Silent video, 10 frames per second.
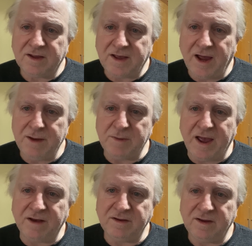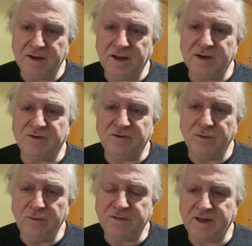came out in
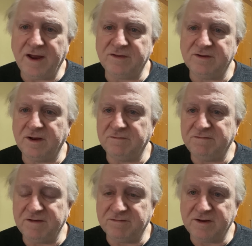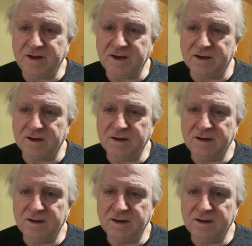2015.